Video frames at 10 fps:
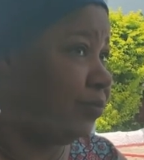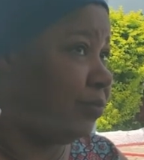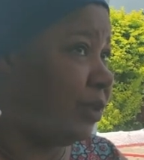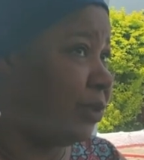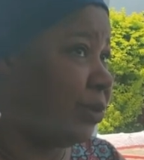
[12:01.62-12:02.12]

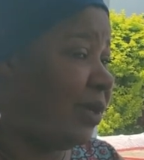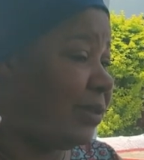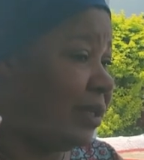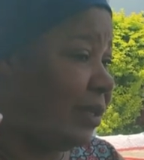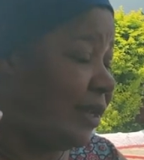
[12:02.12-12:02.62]
your
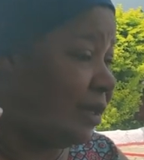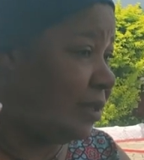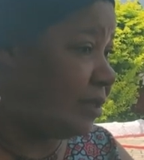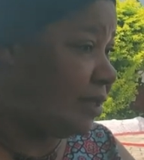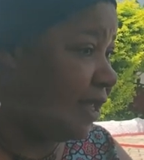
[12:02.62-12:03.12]
transatlantic
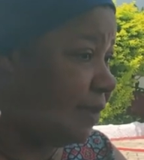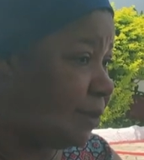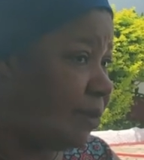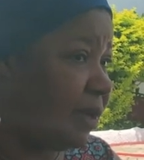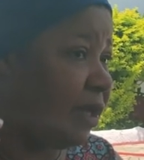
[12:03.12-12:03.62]
slave
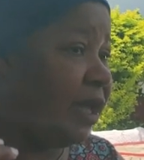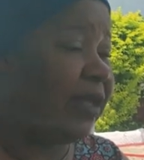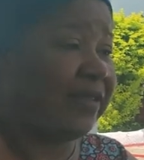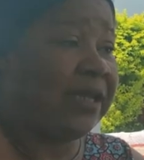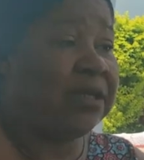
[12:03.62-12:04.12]
trade,
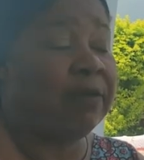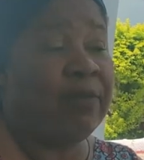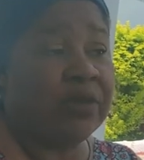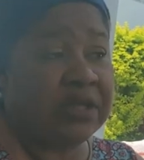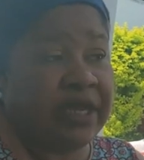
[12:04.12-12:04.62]
they took
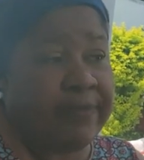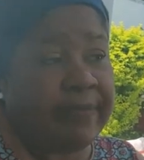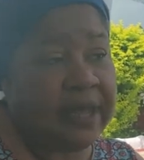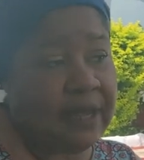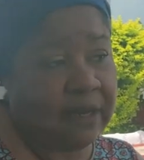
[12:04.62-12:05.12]
mostly
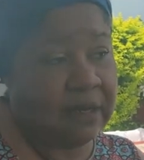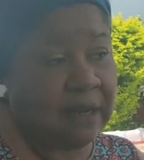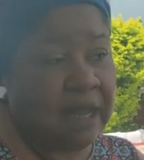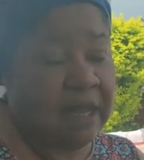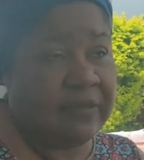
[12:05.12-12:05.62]
men.
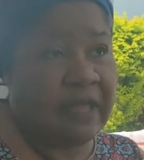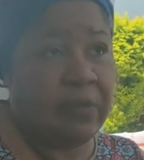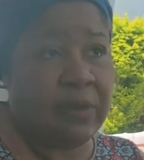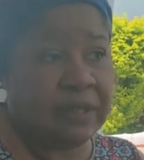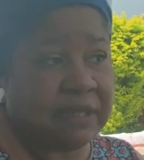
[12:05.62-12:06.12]
They
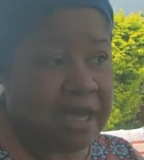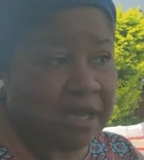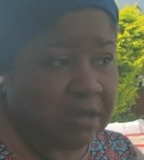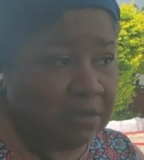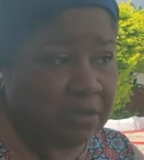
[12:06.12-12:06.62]
weren't
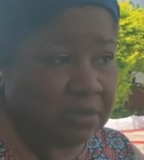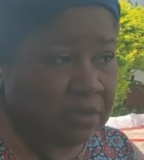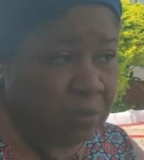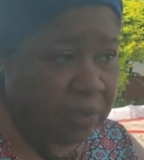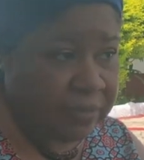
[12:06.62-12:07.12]
taking the
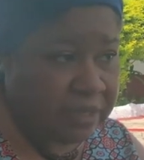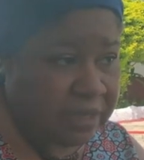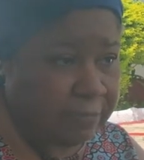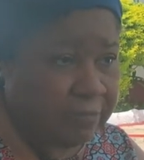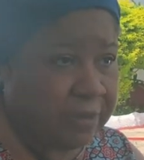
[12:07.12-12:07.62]
women
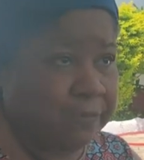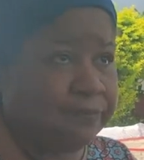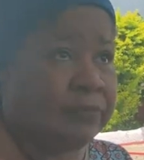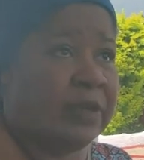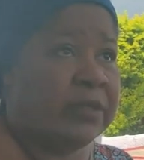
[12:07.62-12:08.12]
yet, right?
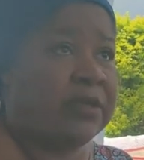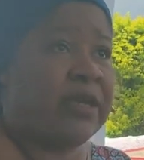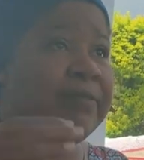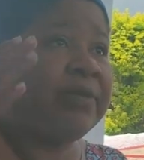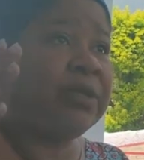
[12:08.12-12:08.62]
So
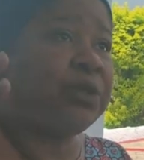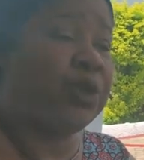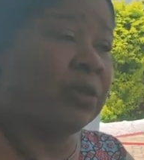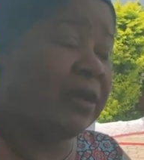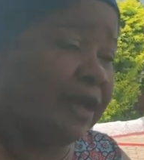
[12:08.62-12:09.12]
that means you don't